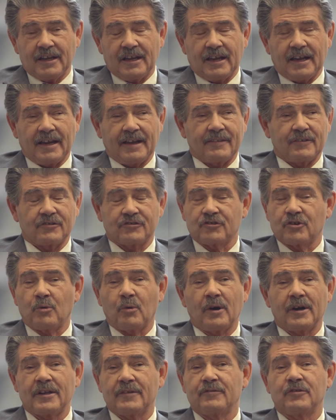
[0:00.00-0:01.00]
and there's
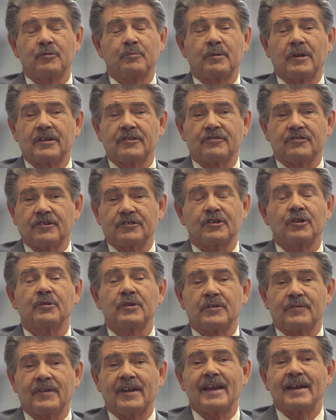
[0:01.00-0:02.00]
quite a few places that don't
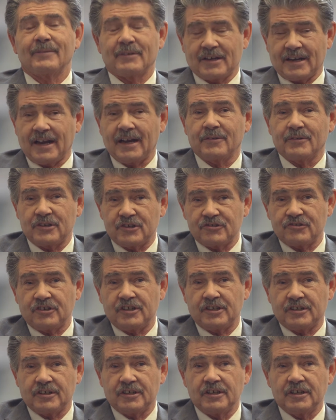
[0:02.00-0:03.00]
even have a county
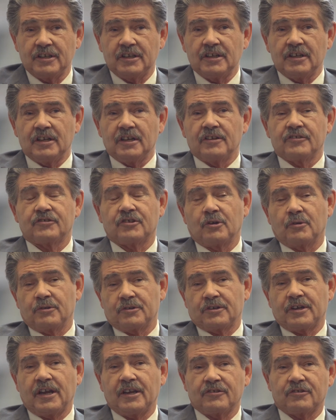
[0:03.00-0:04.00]
seat. So there
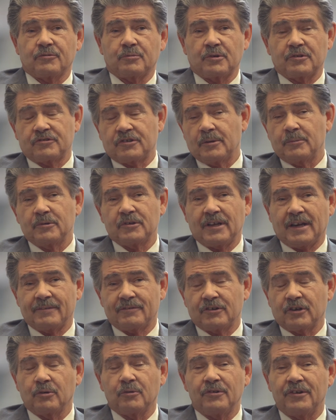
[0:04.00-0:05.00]
are cases where someone could have
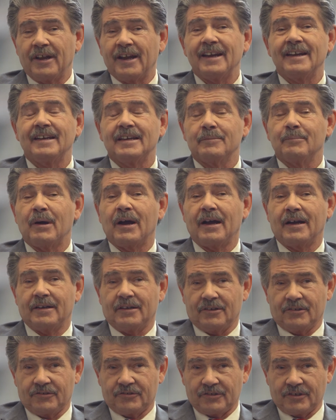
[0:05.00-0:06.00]
to go 90
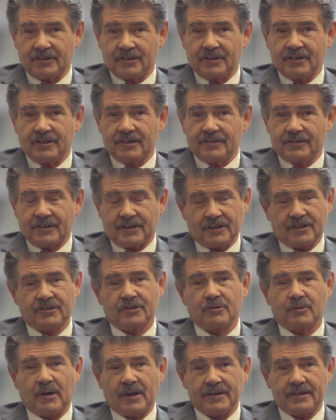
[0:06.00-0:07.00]
miles to get a
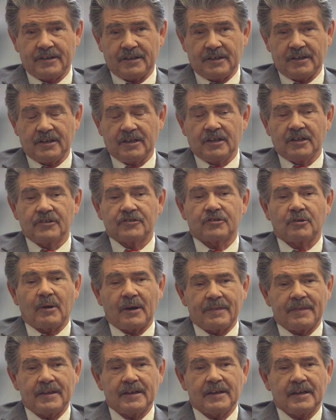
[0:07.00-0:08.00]
new ID. So
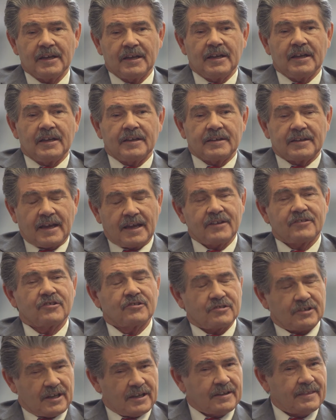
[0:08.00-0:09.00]
I think
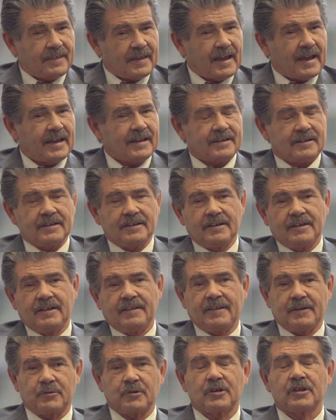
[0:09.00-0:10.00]
cases like that,
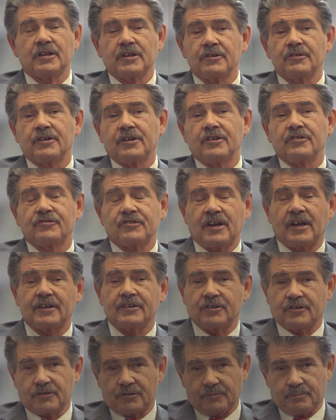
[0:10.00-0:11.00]
they were clearly
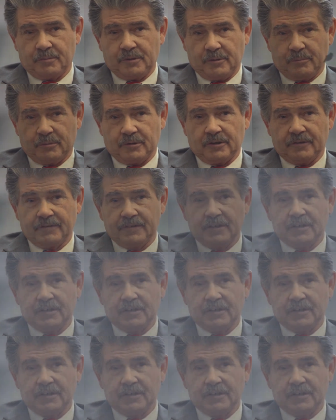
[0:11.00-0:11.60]
designed to hurt people.